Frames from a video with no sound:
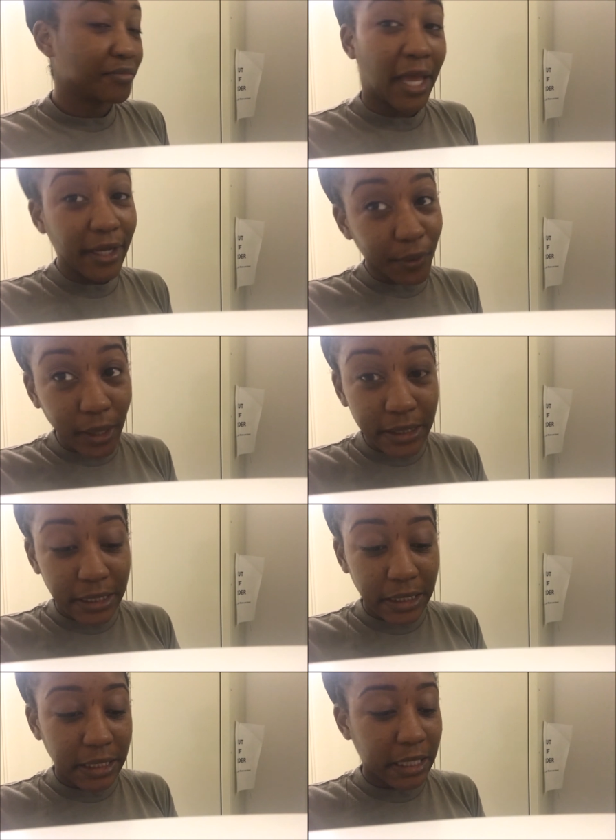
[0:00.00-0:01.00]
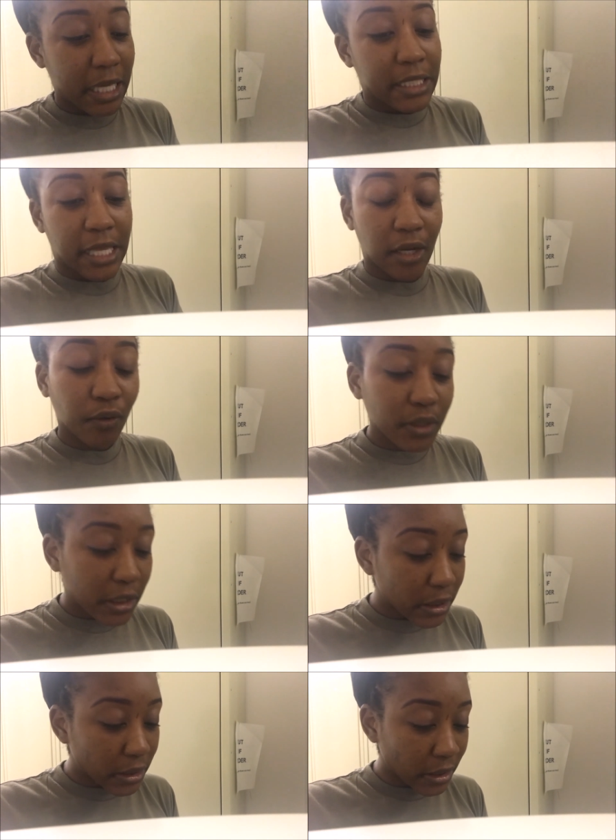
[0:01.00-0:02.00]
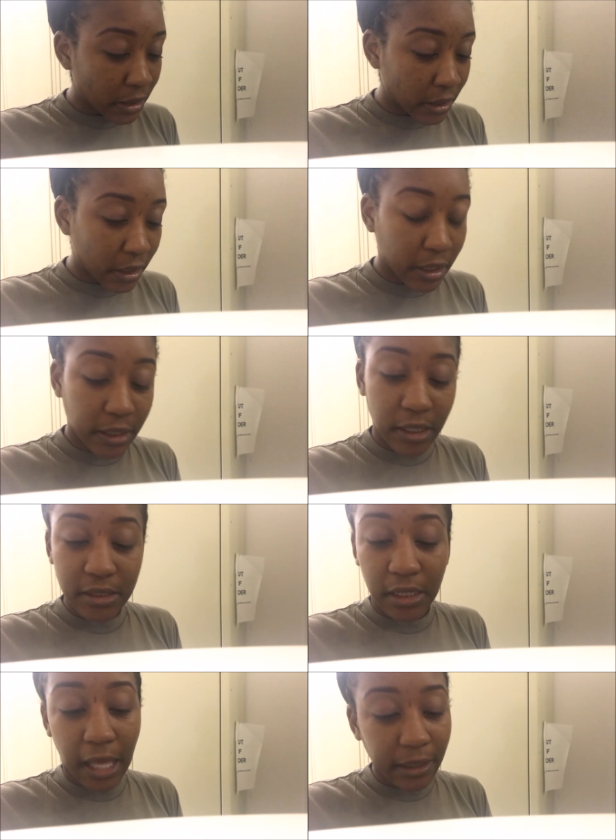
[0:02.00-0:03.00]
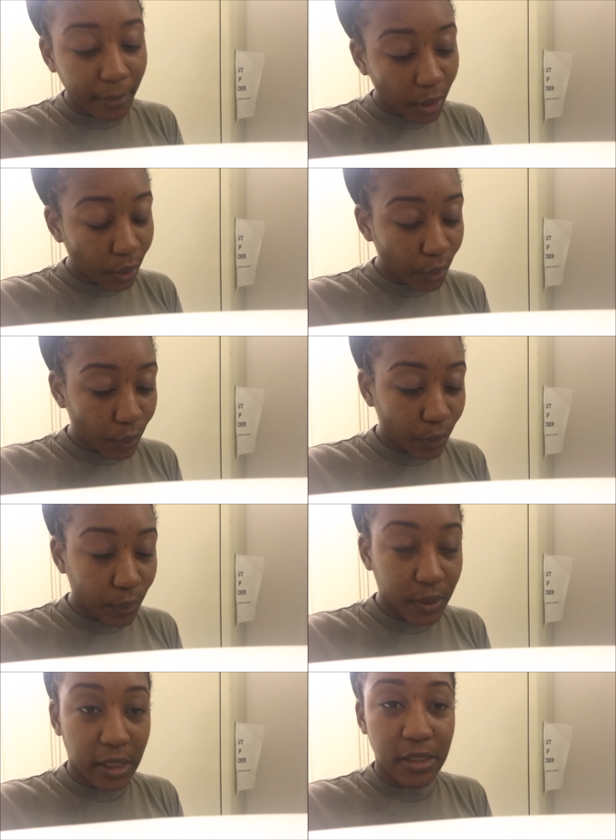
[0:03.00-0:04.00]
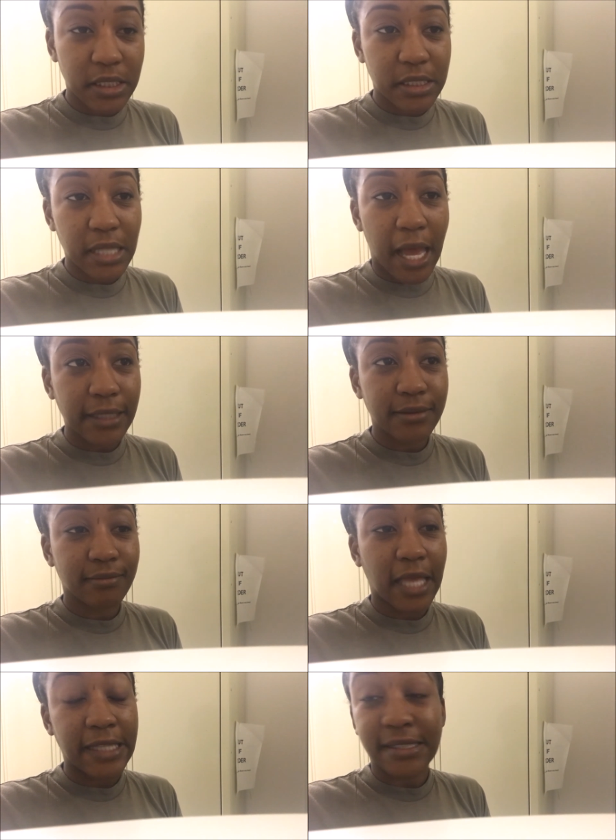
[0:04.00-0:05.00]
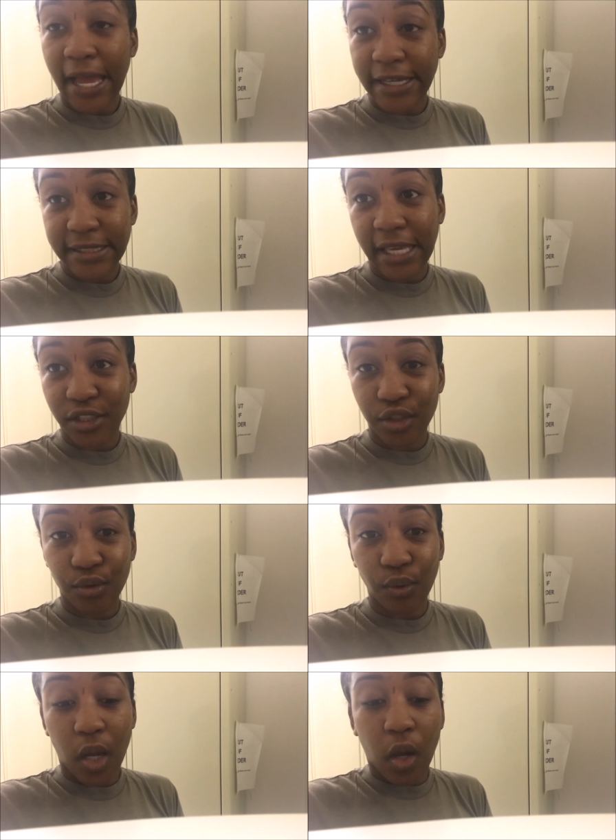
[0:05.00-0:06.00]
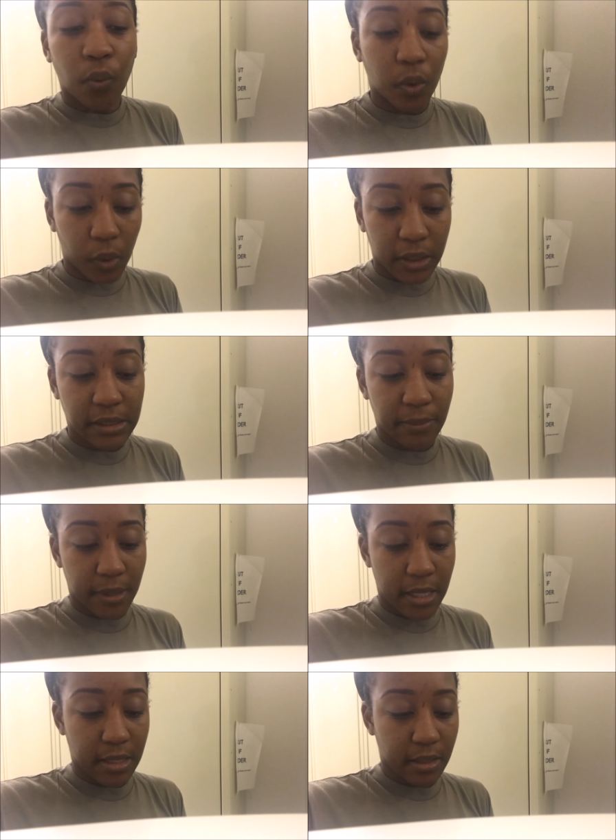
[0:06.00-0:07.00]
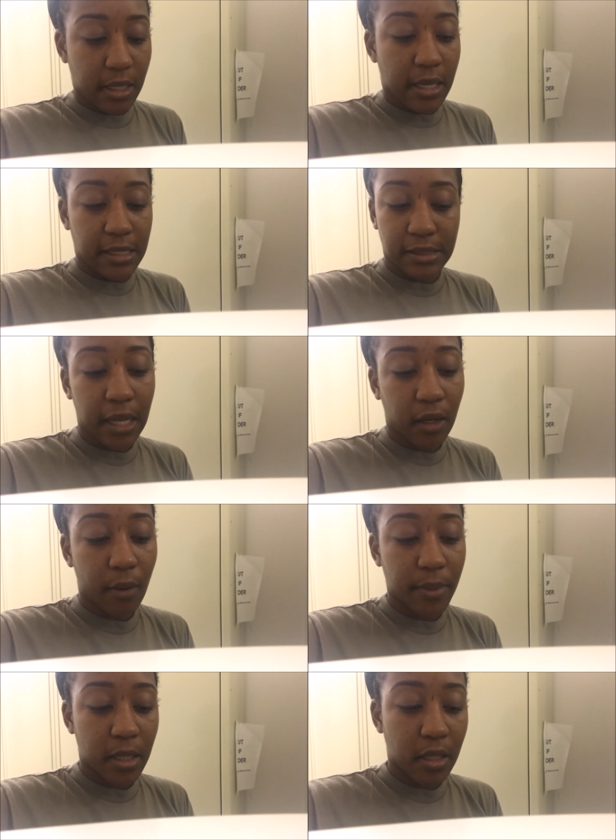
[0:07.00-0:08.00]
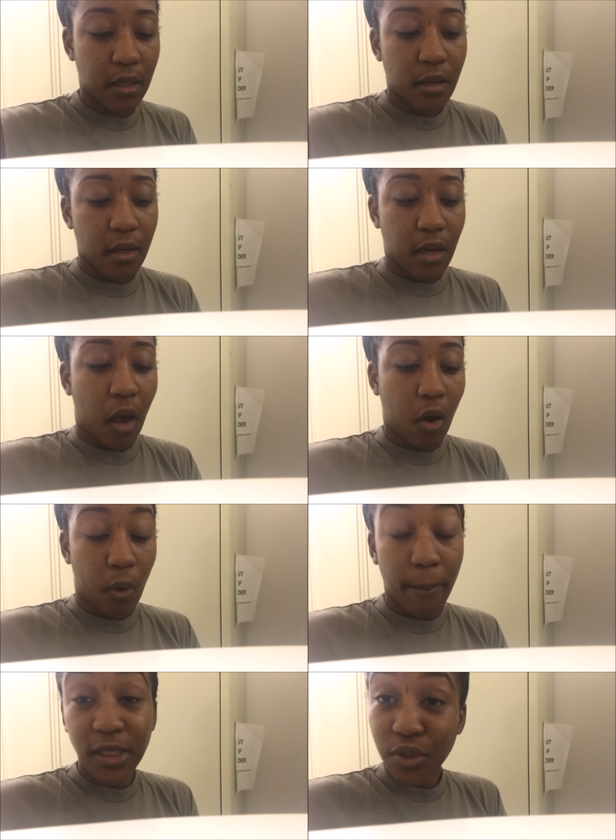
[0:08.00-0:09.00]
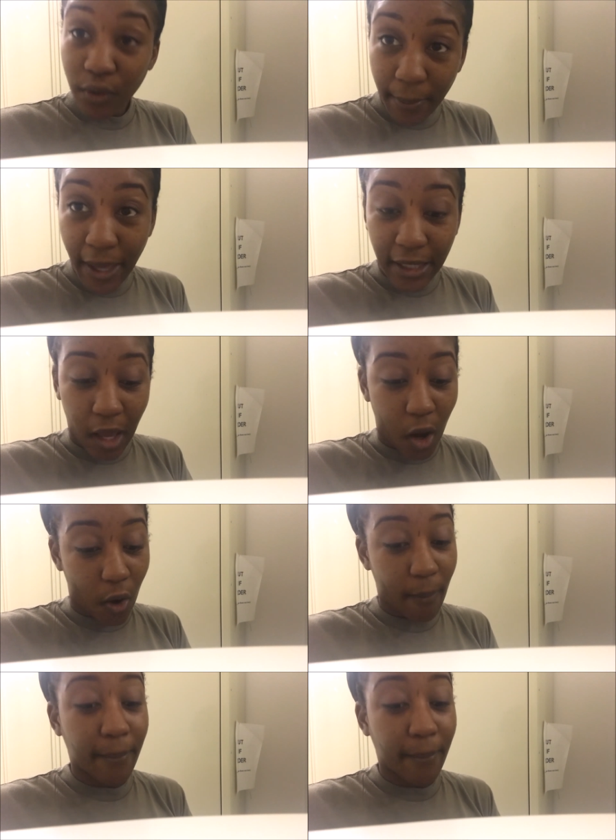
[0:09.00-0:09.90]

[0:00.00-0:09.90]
Like, cruddy, they don't look good, there's a lot of mold, they're just not as nice as you would want it to be. It's not gonna be home, but you can make it home.